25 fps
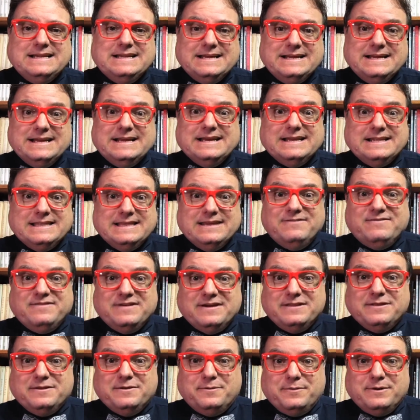Yeah, they
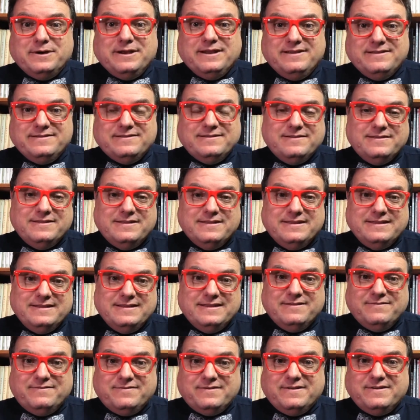found the debris easier than they
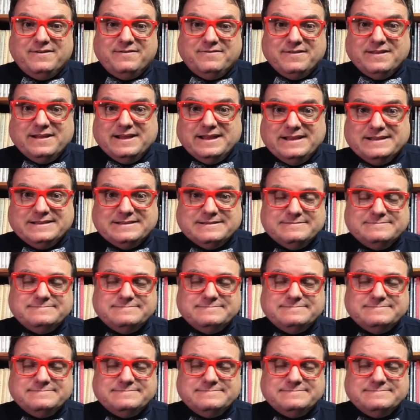did for the flight.